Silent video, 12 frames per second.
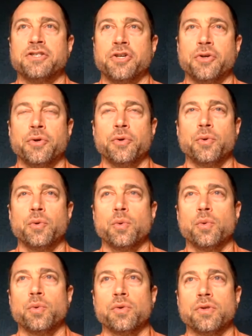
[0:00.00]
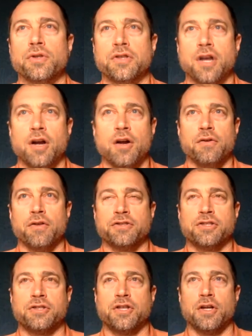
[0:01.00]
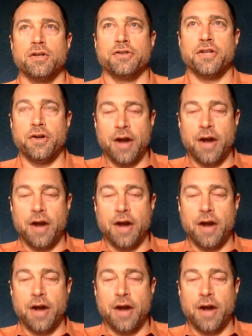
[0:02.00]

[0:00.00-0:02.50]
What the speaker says: to their